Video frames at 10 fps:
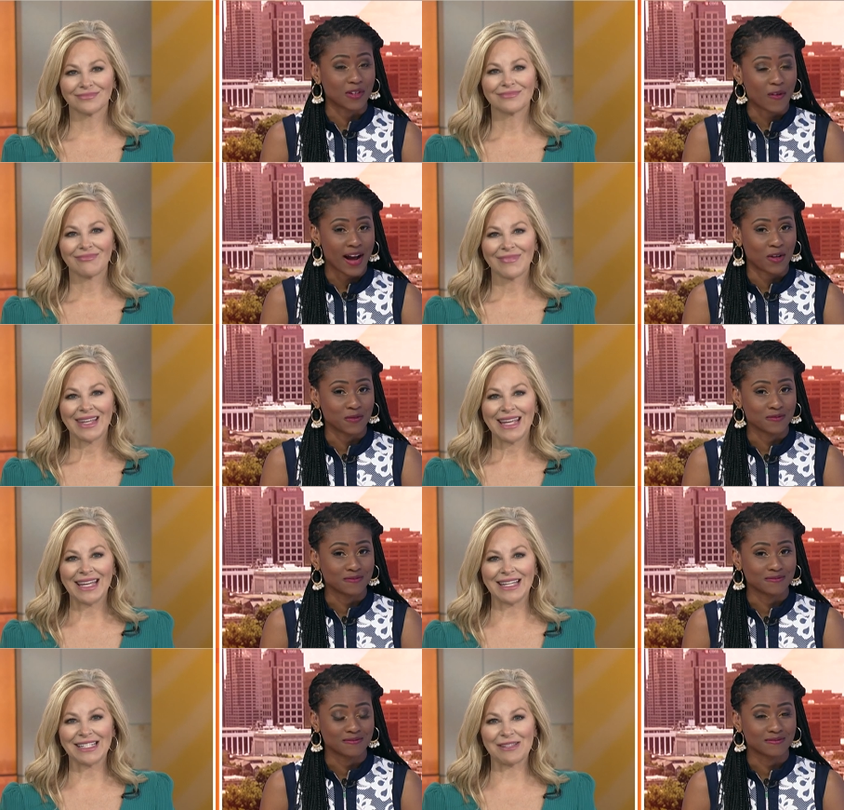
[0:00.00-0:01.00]
Speaker 1: ground.
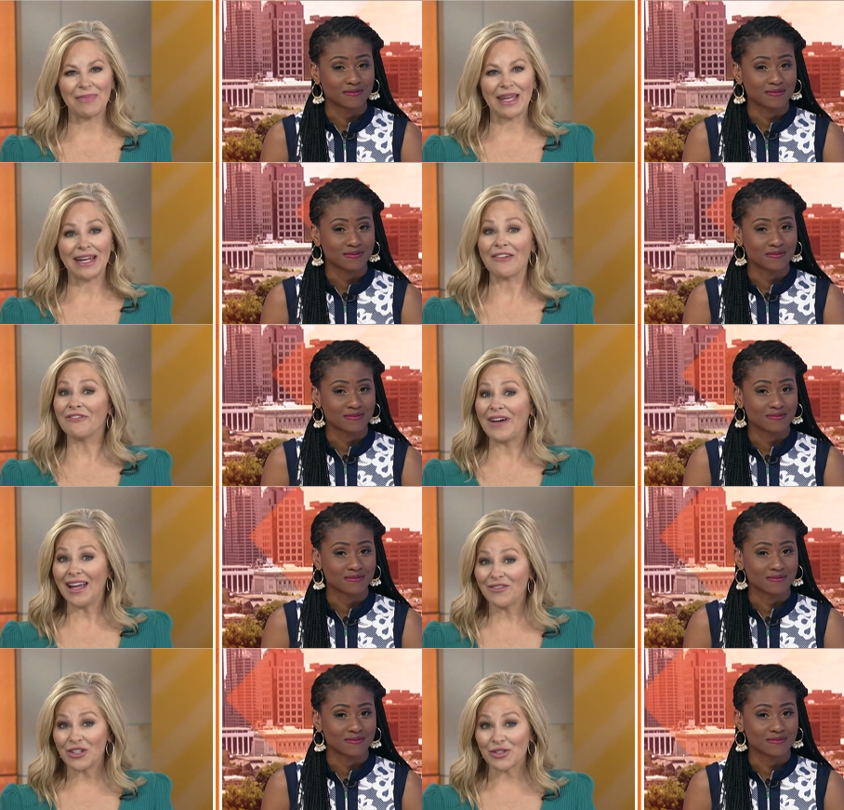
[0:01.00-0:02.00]
It's been
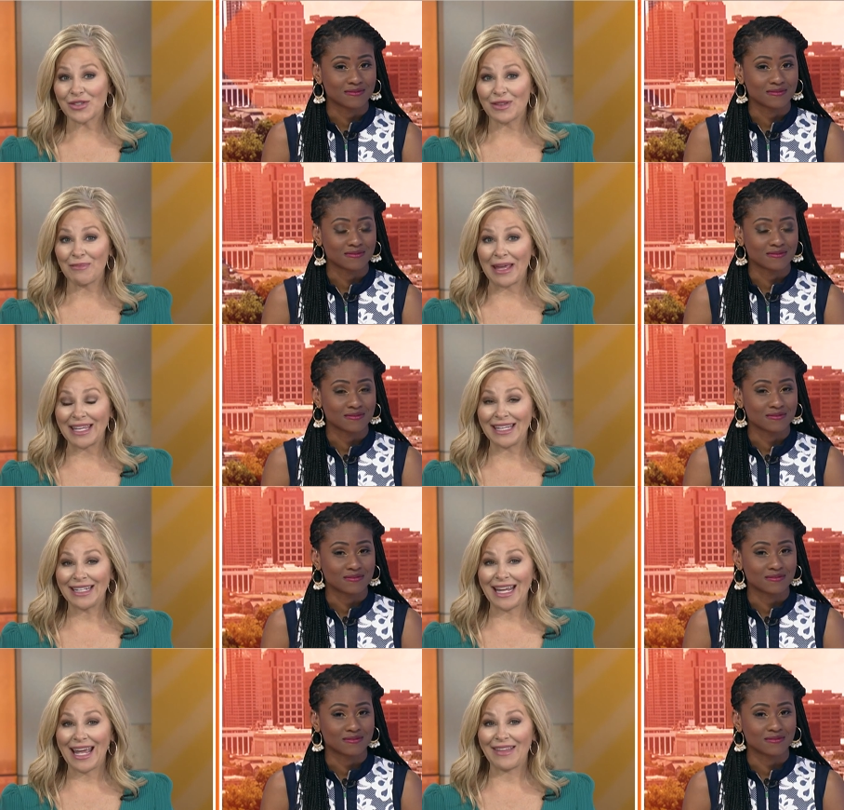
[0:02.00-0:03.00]
five years in the
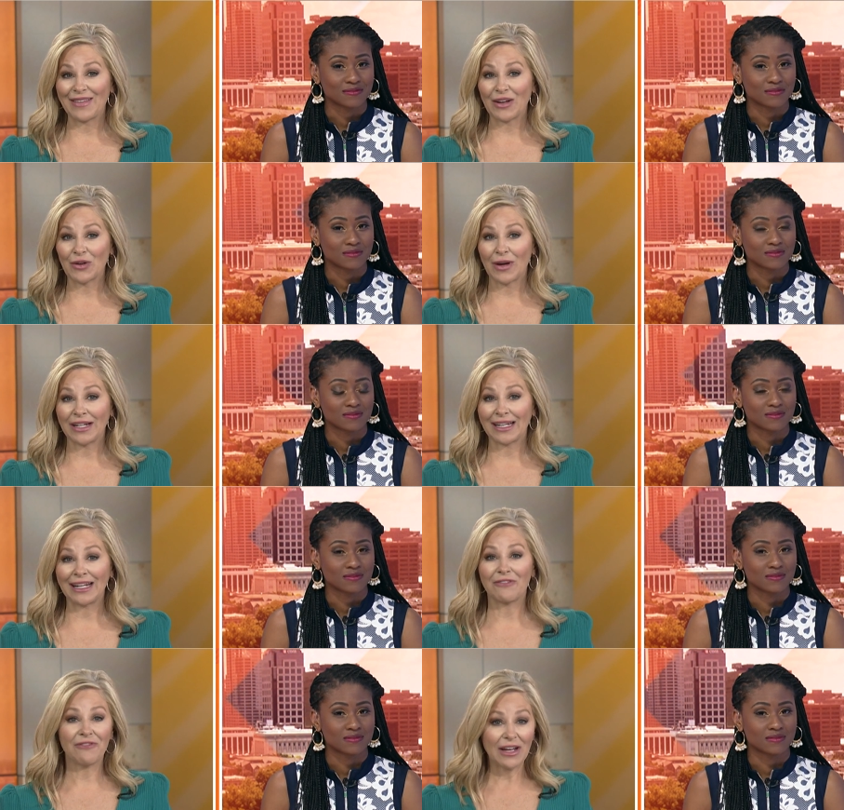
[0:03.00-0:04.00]
making, and they're
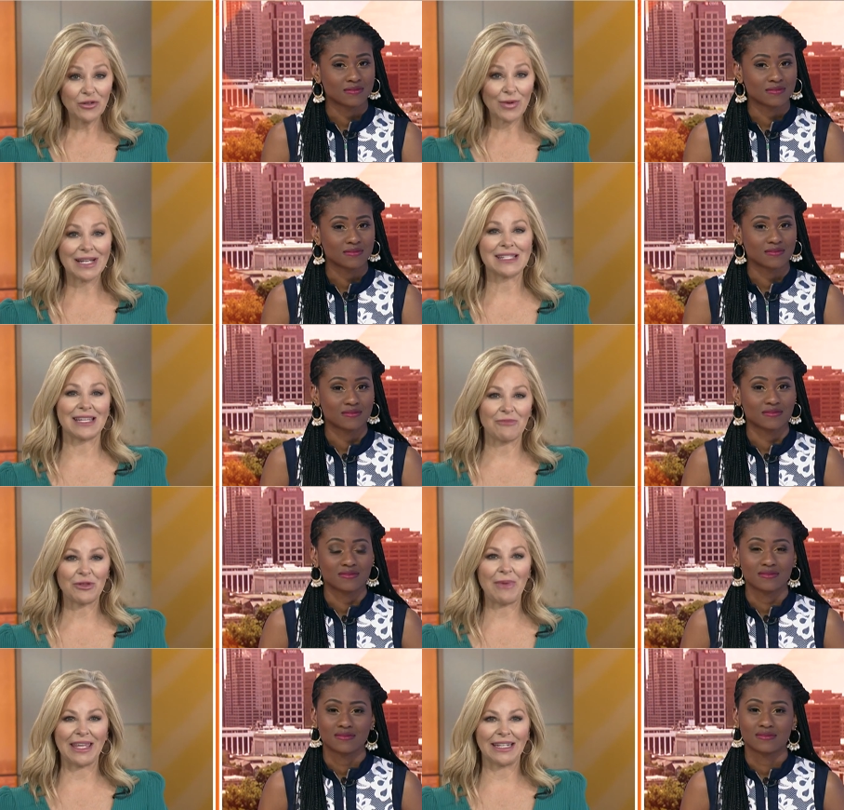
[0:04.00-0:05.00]
crediting fundraising
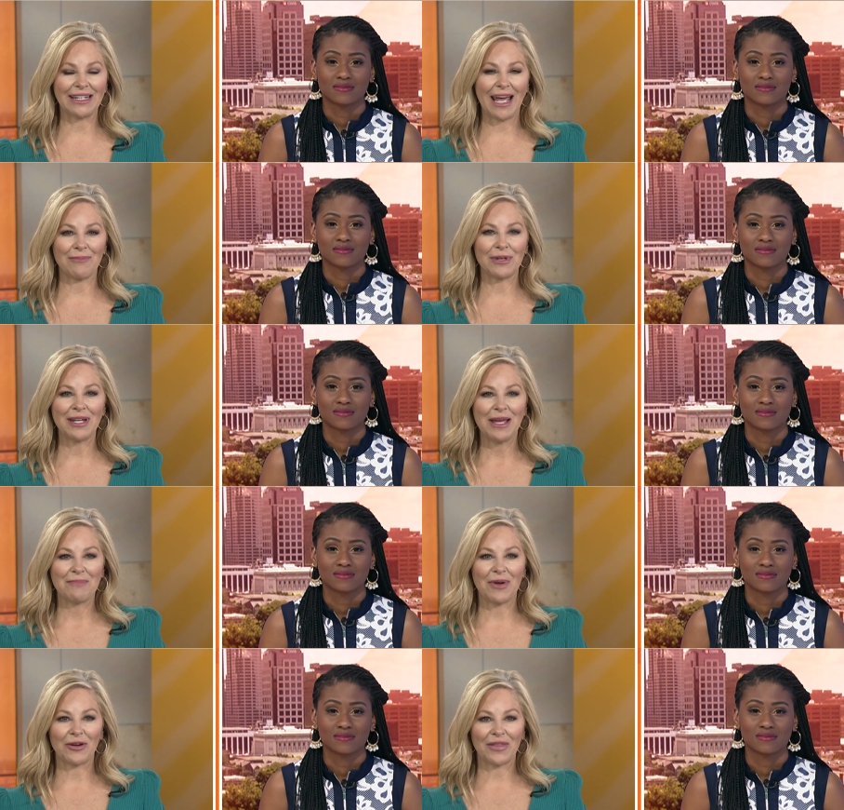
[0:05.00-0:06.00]
with making it happen.
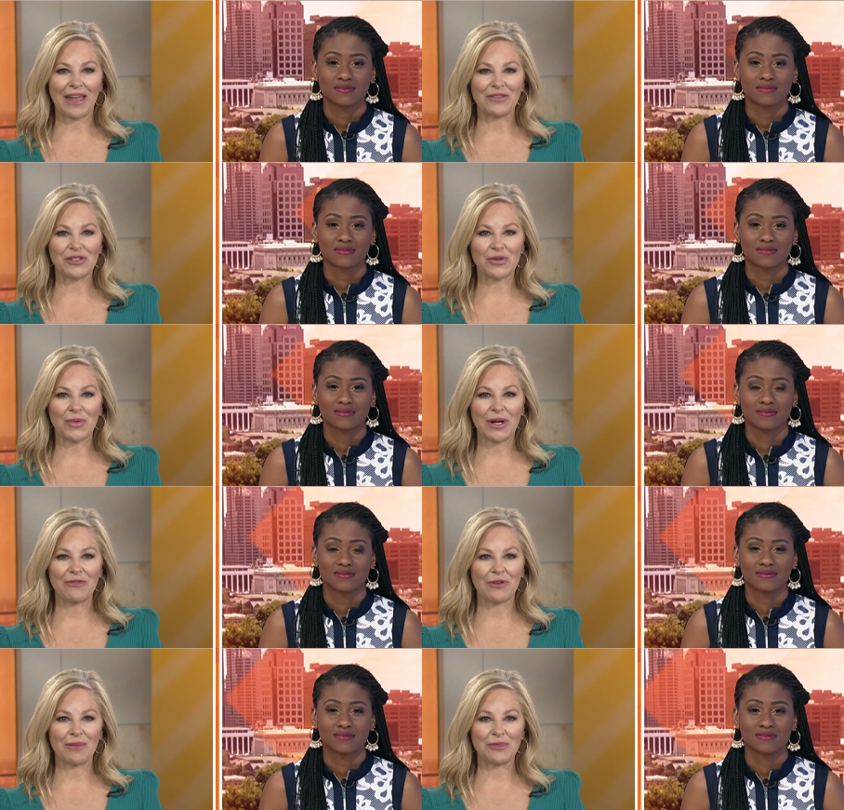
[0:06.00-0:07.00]
Meredith got the story
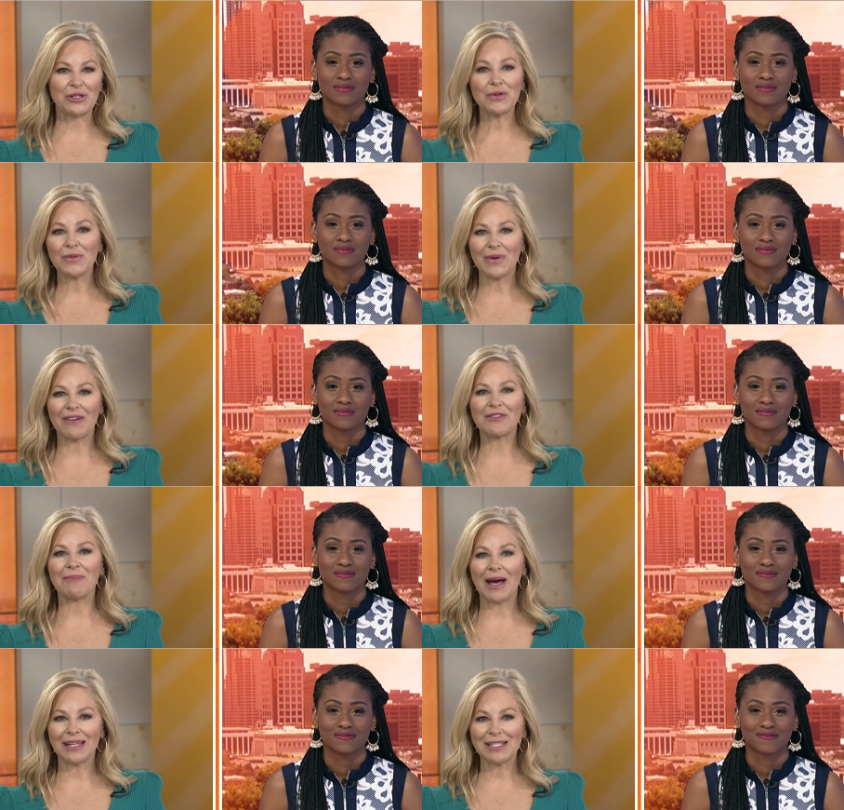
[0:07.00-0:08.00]
from two of the
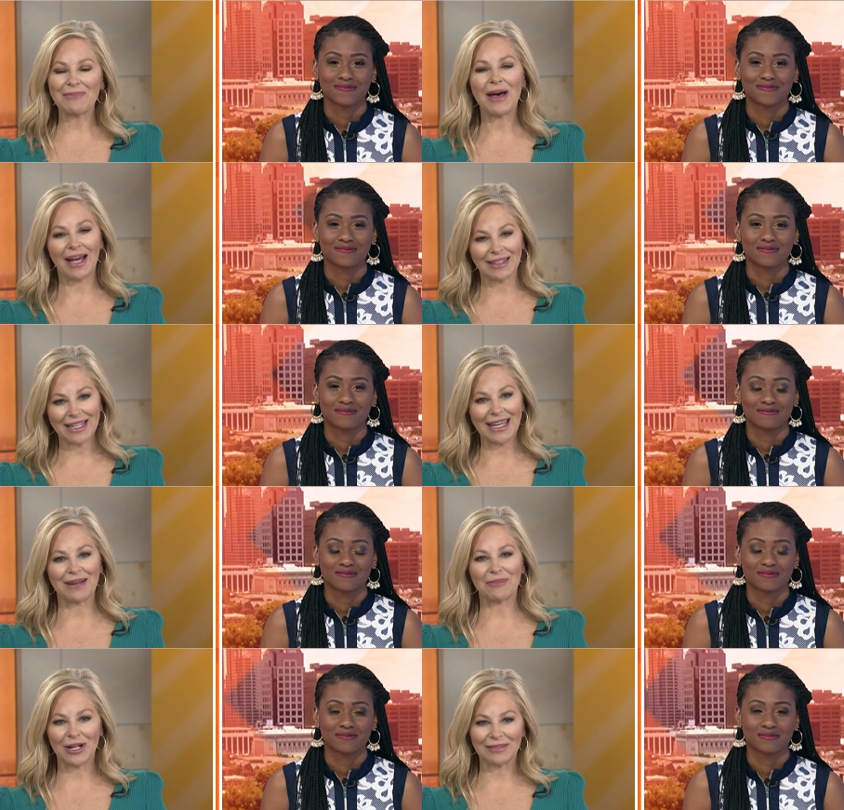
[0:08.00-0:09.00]
minds behind the
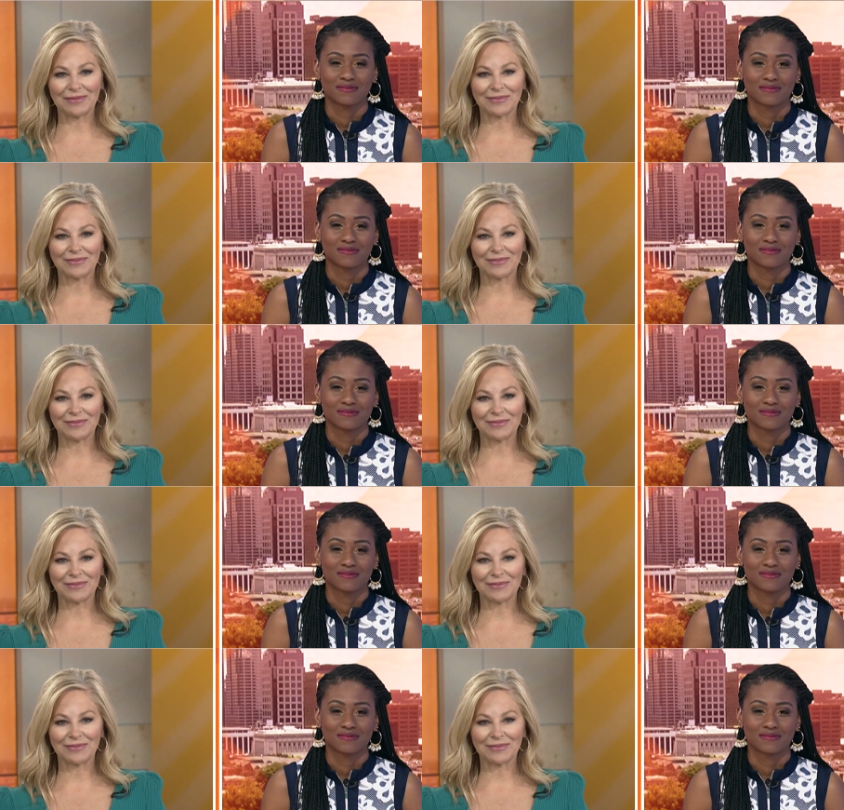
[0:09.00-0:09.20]
camera.